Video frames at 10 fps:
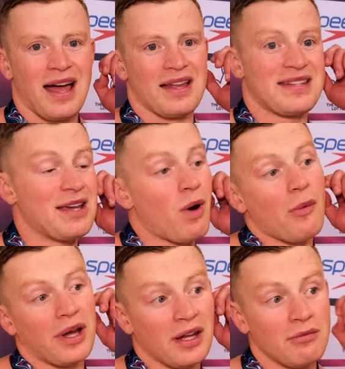and see
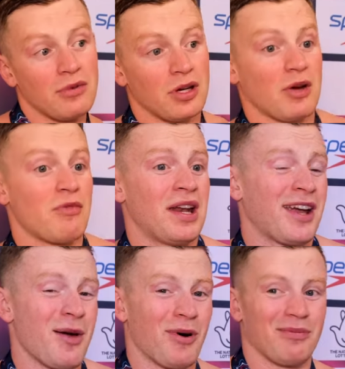where we can really
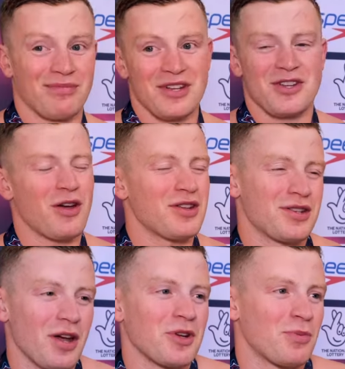go. But
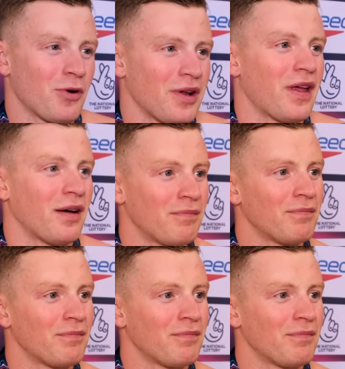there's so much more in there.